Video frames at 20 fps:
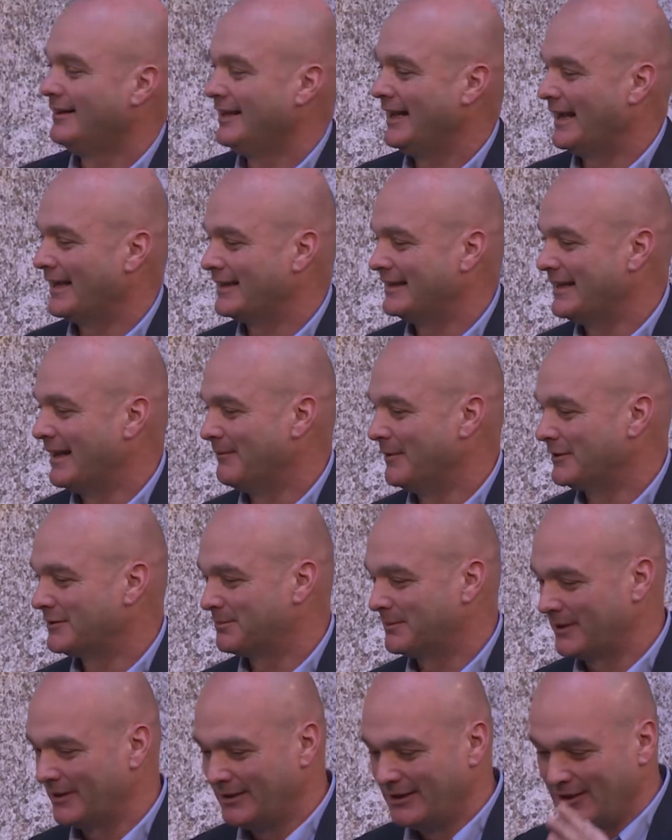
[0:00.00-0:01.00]
the academics,
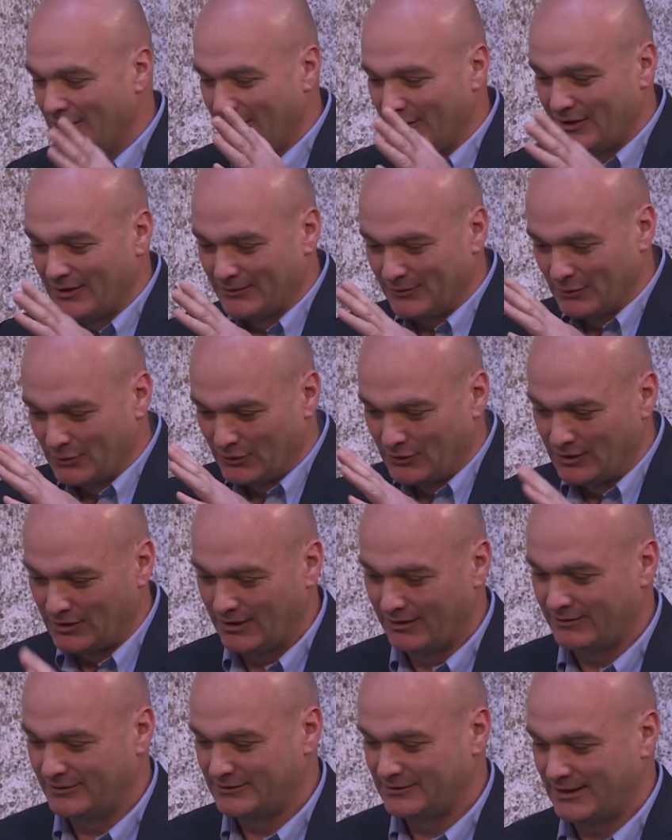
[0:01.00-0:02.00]
but
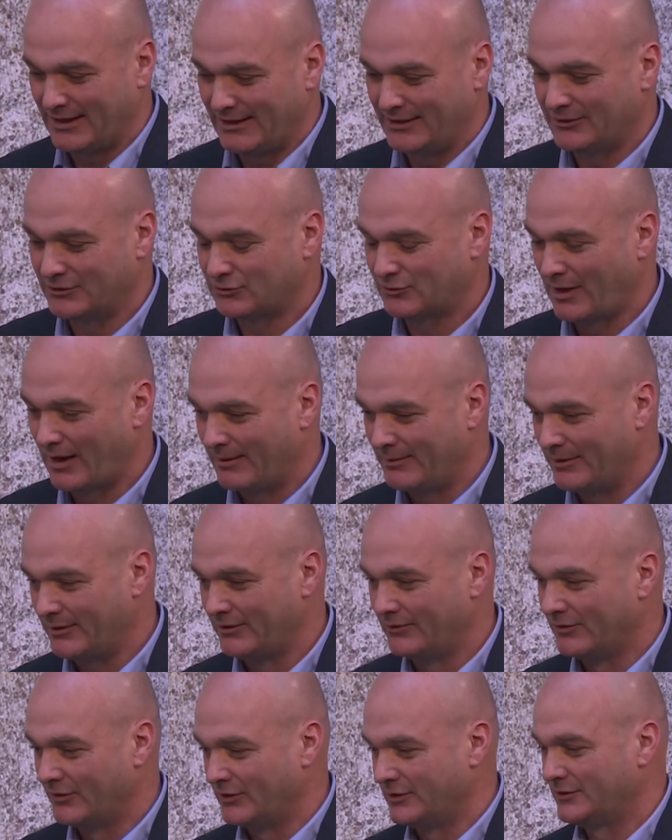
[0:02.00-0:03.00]
love, as they describe it, are the
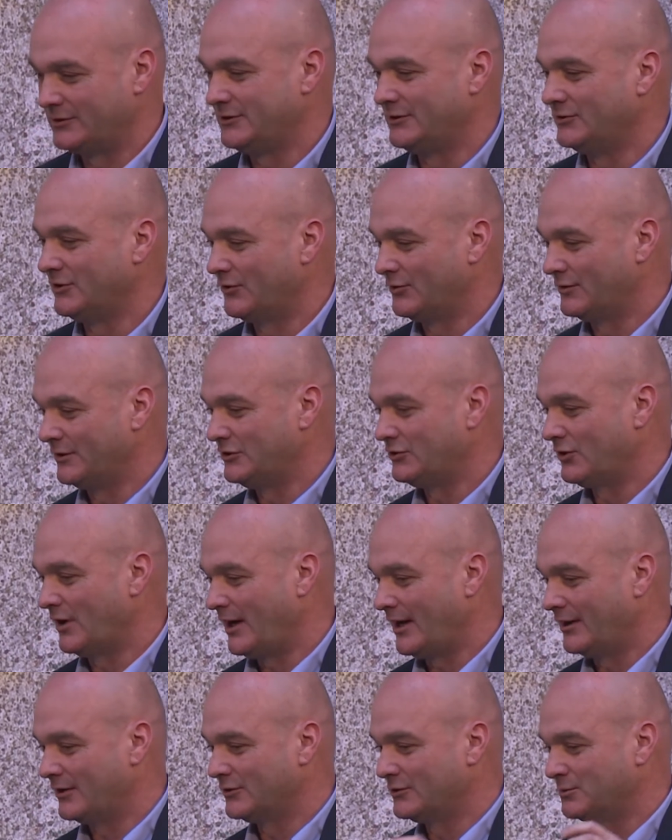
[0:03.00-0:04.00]
vertices of three
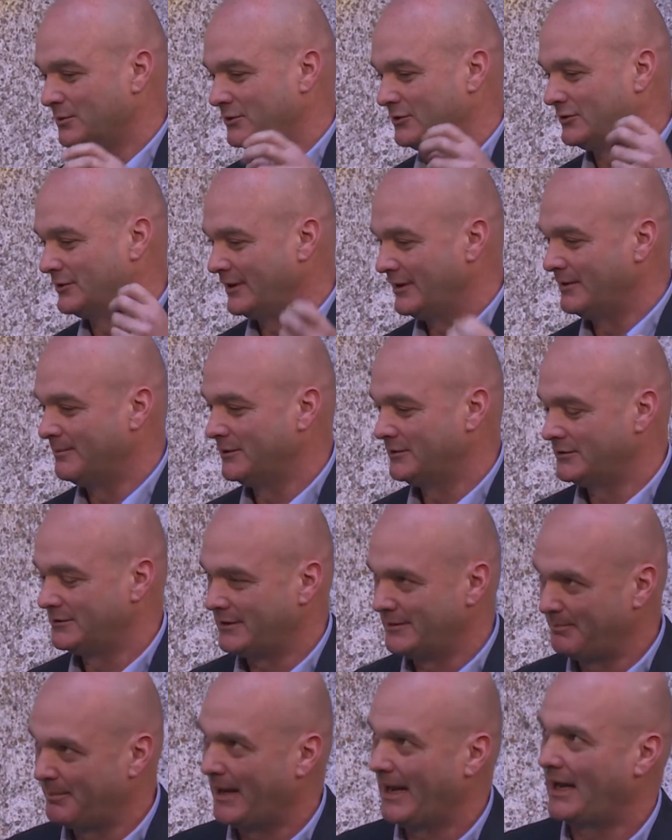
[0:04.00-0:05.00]
triangles, which is
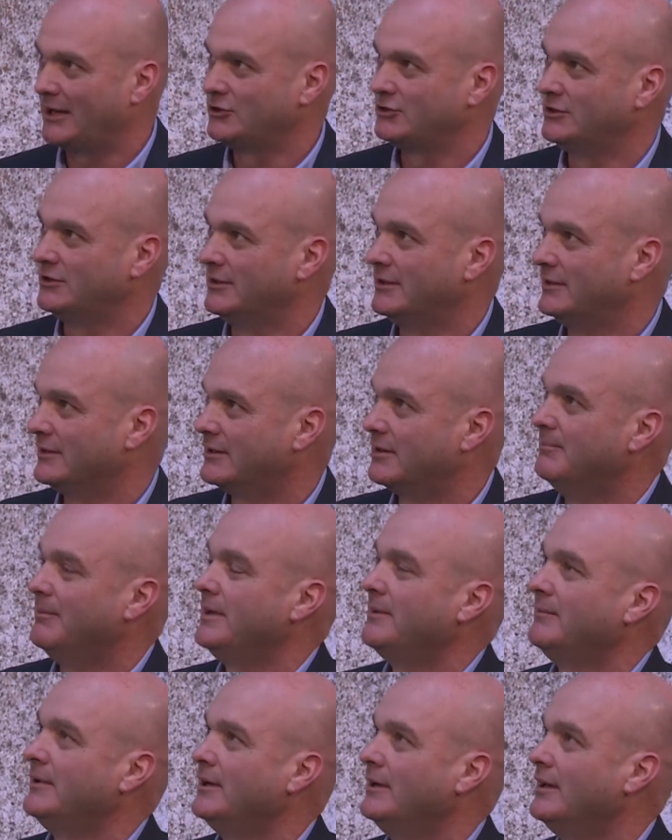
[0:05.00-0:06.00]
intimacy, passion, and
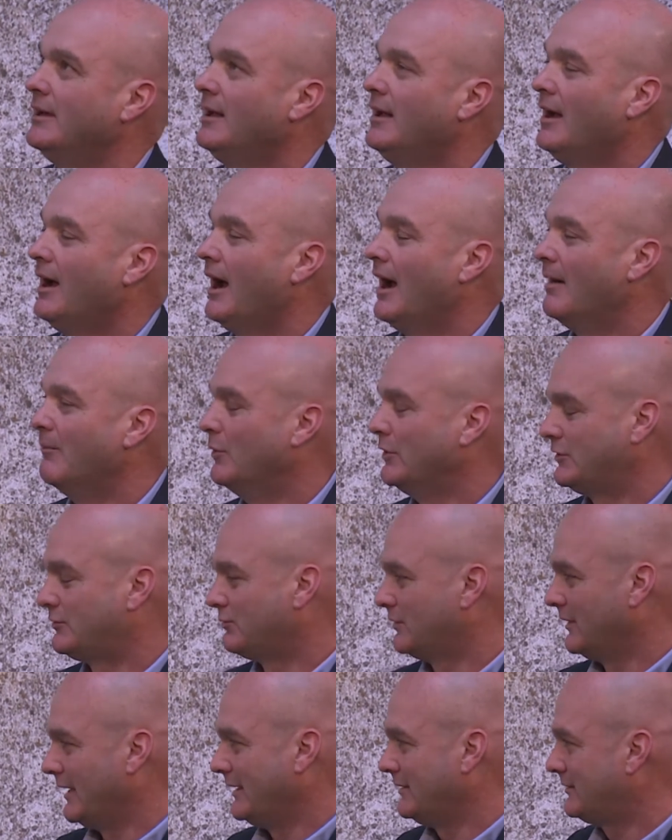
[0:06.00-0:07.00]
commitment, which
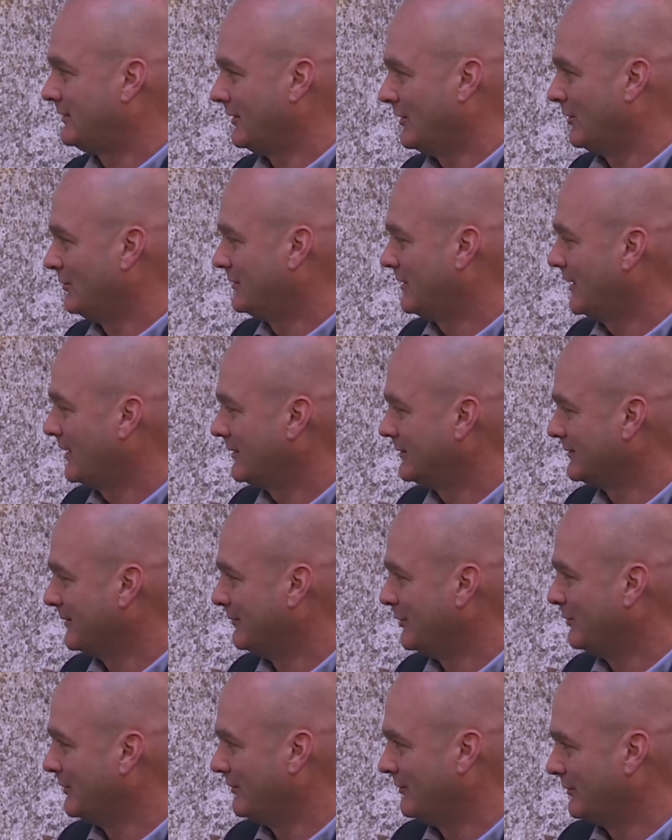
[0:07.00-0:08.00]
relates to hotels. I
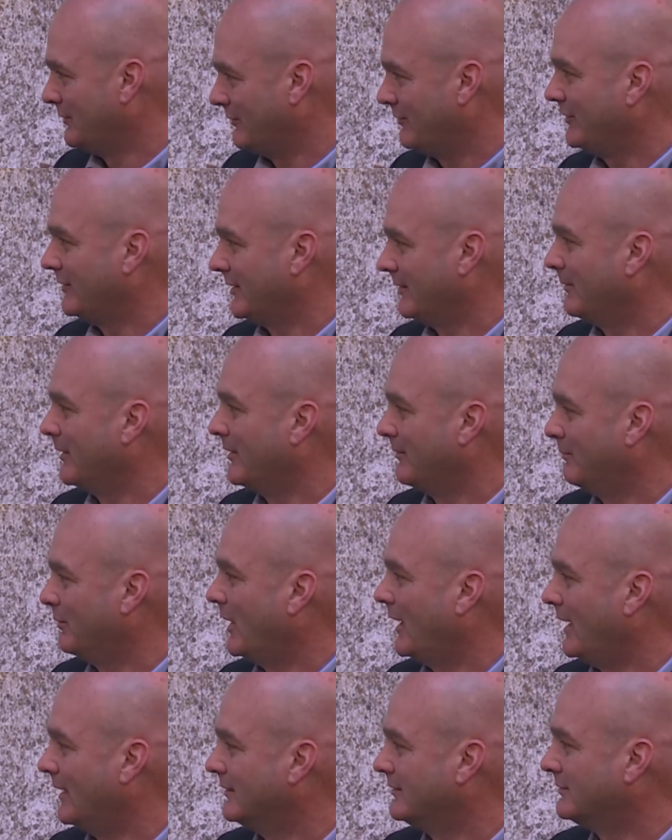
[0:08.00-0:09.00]
mean, we feel about
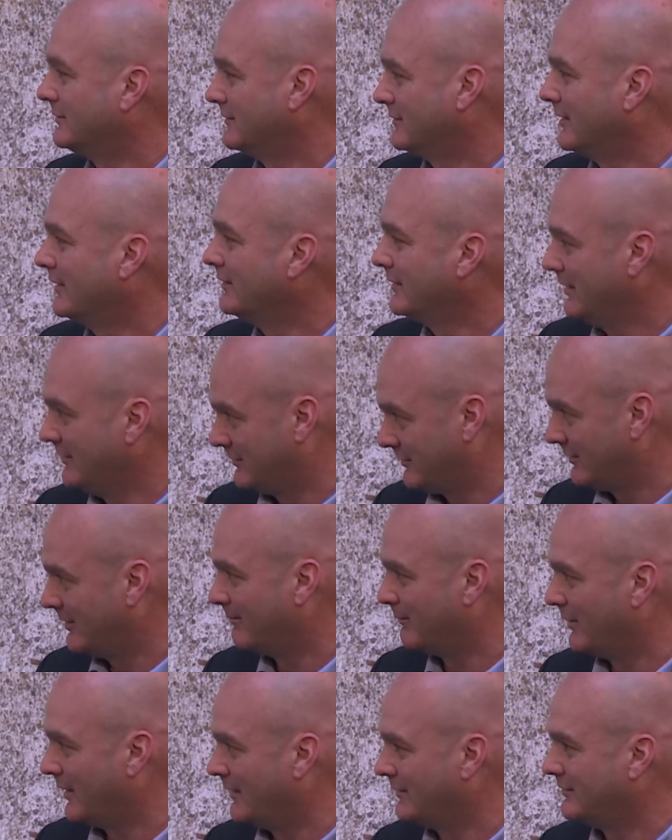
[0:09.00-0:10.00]
brands, and some
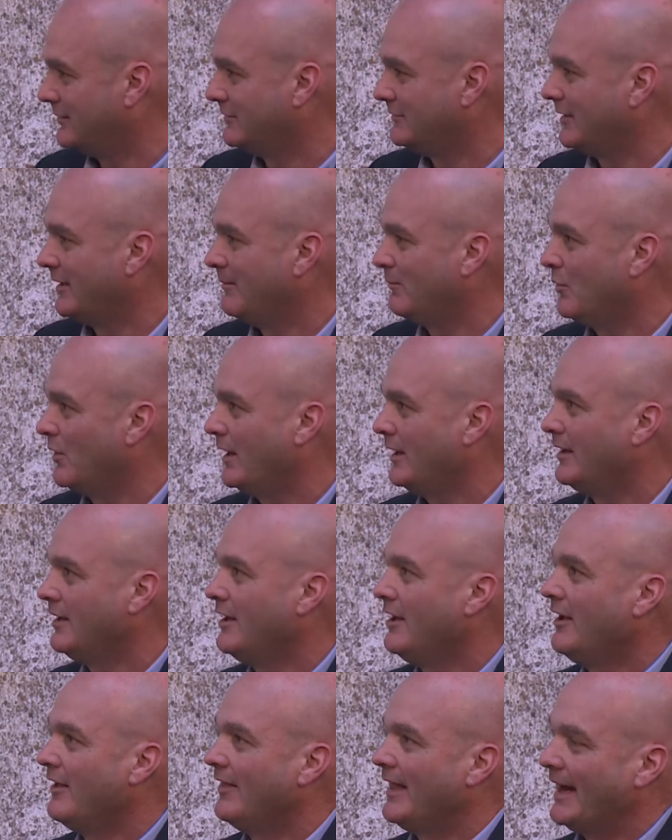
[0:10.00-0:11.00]
brands, the same way.
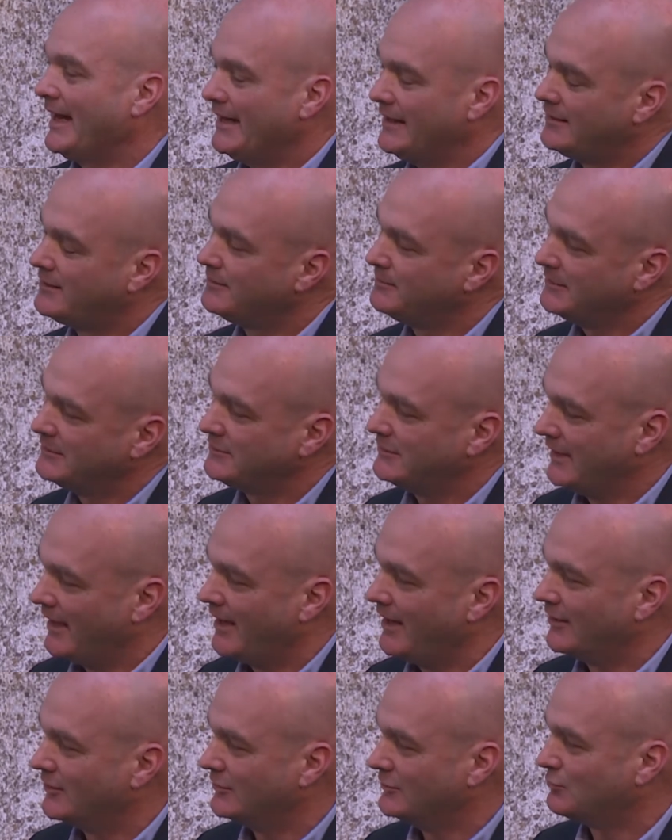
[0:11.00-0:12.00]
That intimacy
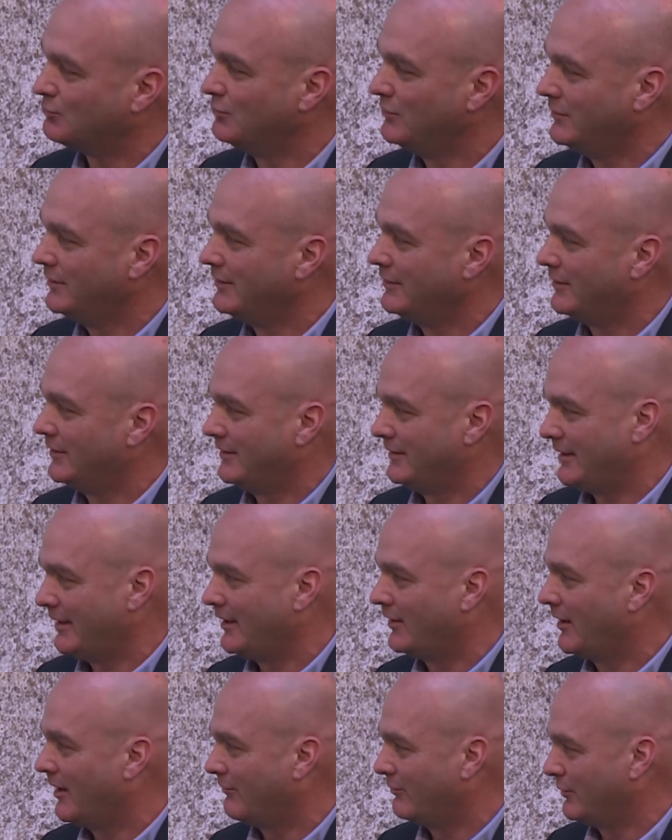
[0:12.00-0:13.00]
angle is really going to take
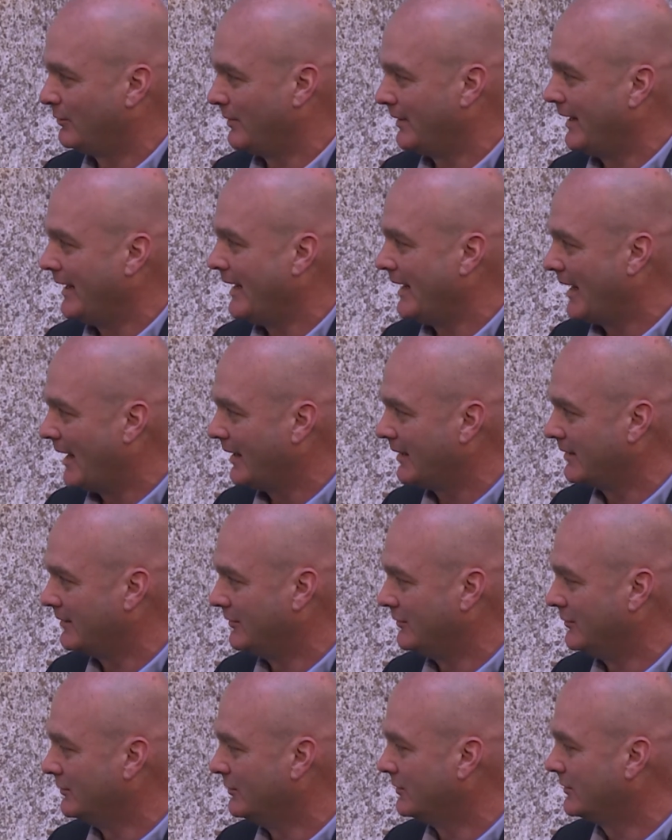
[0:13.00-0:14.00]
off with what AI can
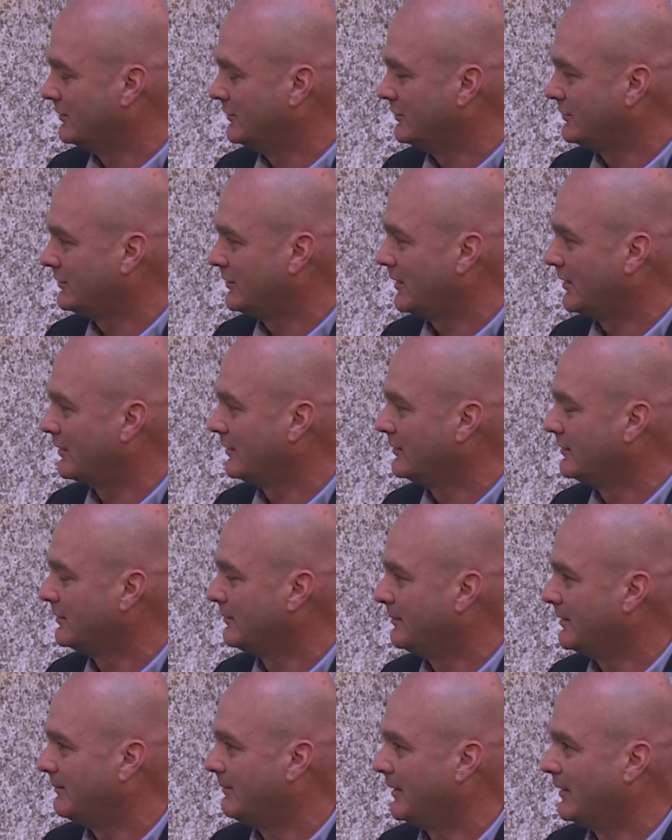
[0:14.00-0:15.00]
do. Can you just talk a little
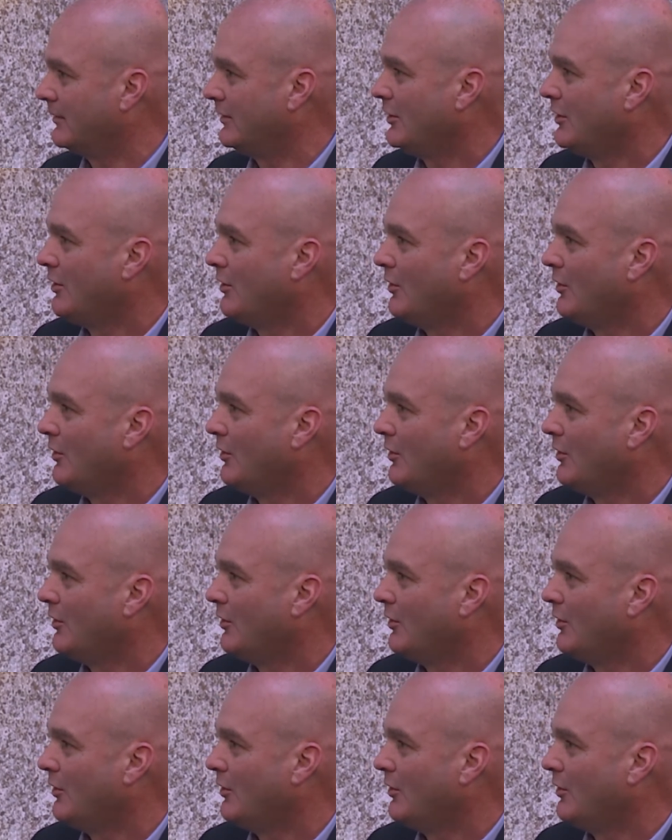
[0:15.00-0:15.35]
bit about